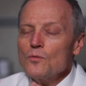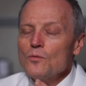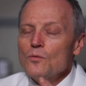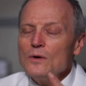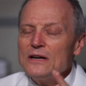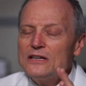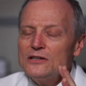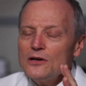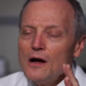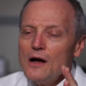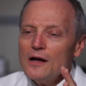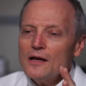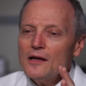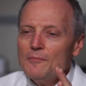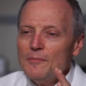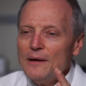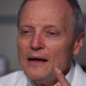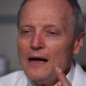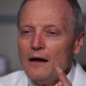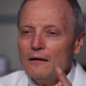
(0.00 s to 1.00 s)
We talk
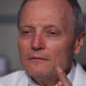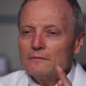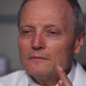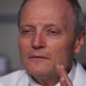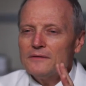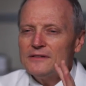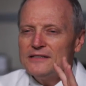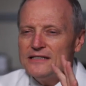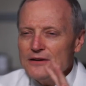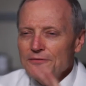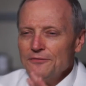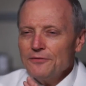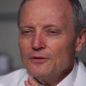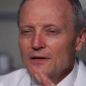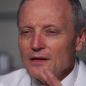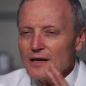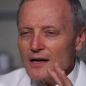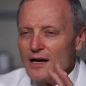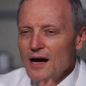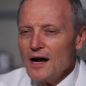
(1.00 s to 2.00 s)
about
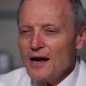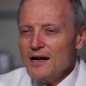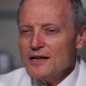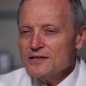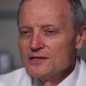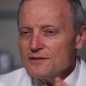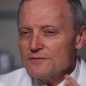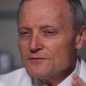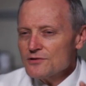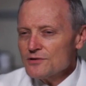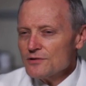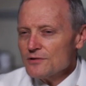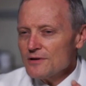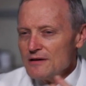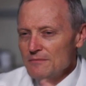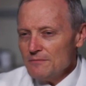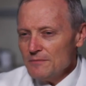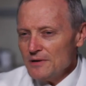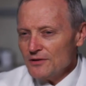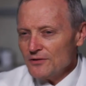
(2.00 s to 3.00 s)
different kinds of
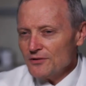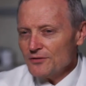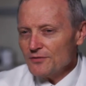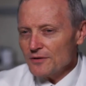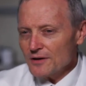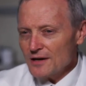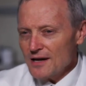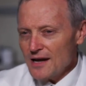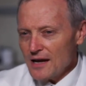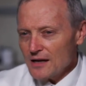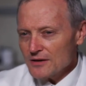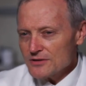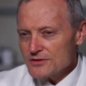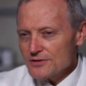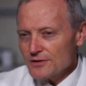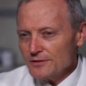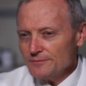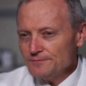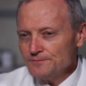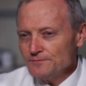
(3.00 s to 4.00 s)
treatments for
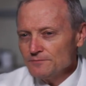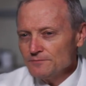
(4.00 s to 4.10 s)
cancer.